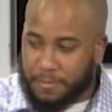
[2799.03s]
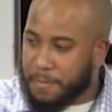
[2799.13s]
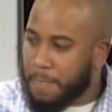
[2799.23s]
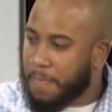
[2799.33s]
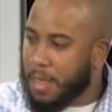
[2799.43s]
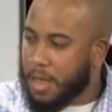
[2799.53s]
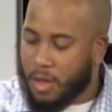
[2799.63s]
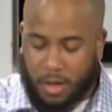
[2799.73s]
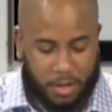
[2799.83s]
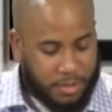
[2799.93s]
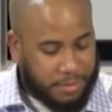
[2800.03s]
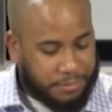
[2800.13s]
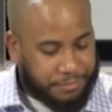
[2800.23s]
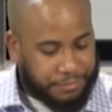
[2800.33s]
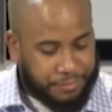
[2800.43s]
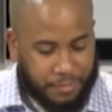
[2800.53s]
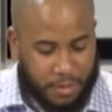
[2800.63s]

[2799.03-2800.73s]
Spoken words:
[no speech]